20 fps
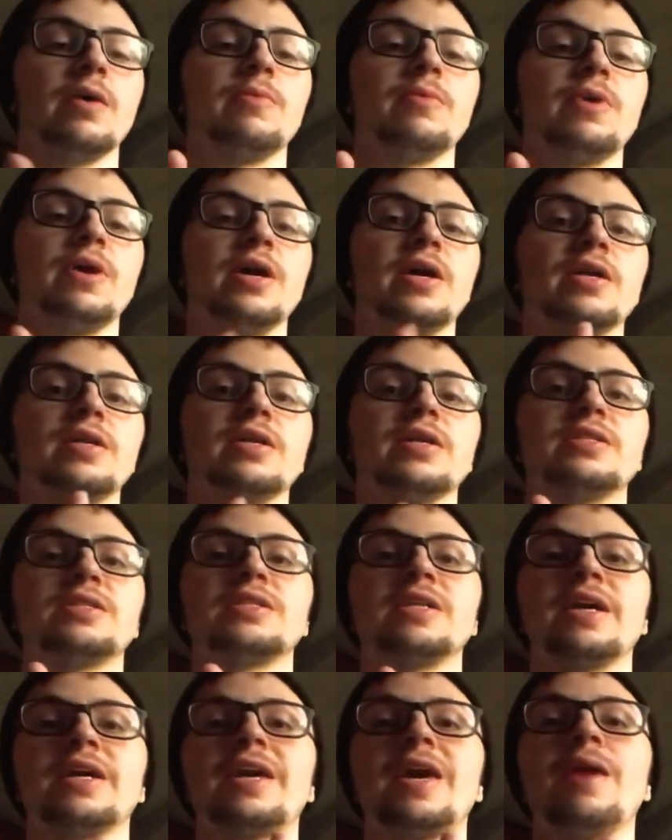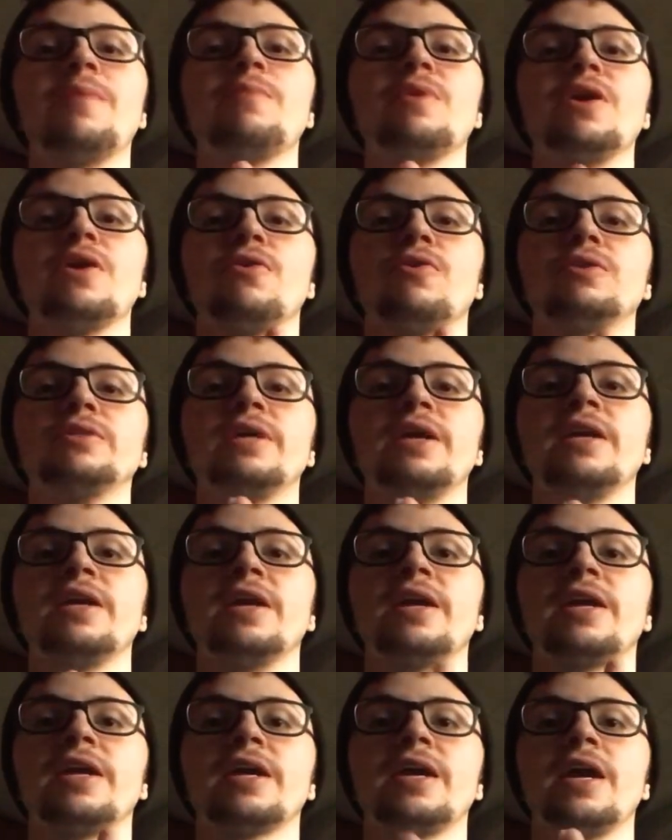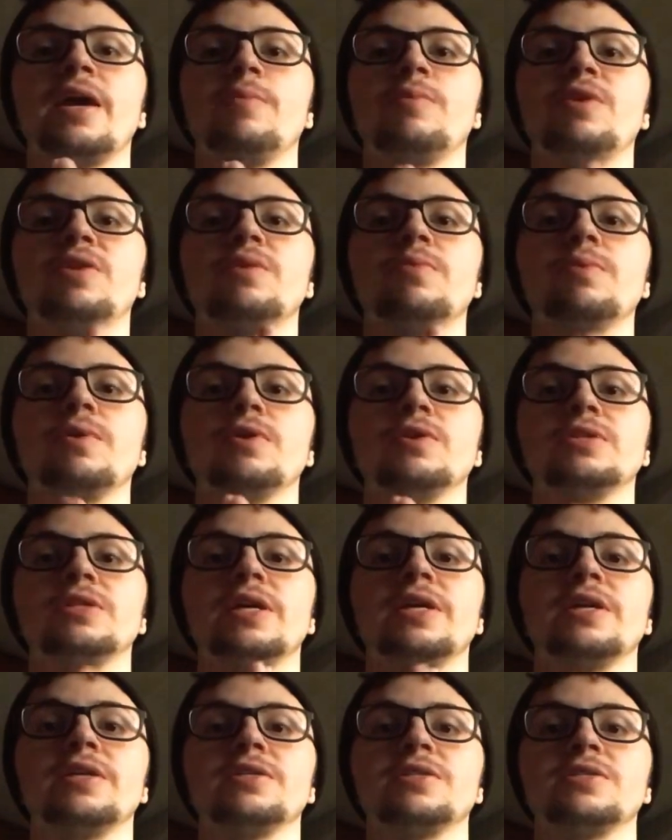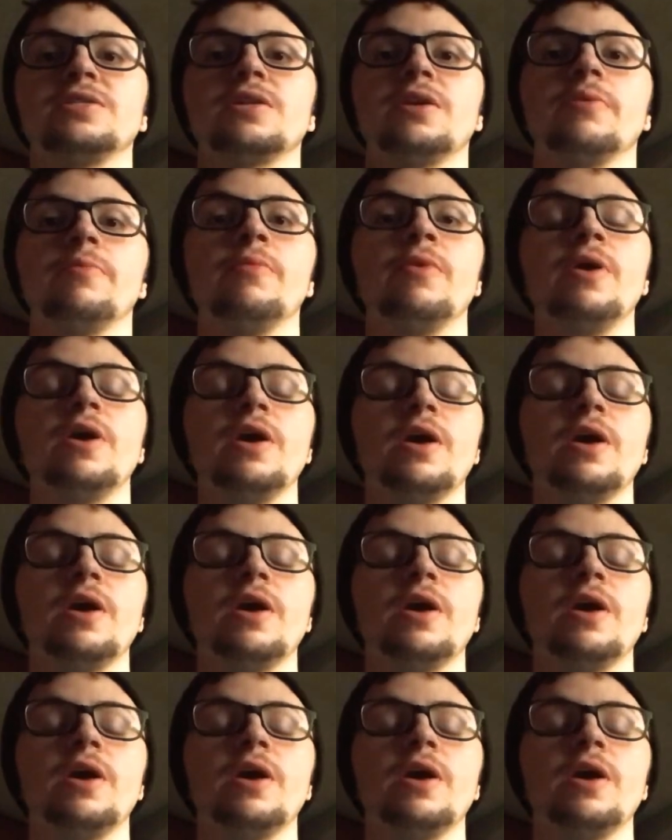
And it can be irritating and it can be debilitating to some.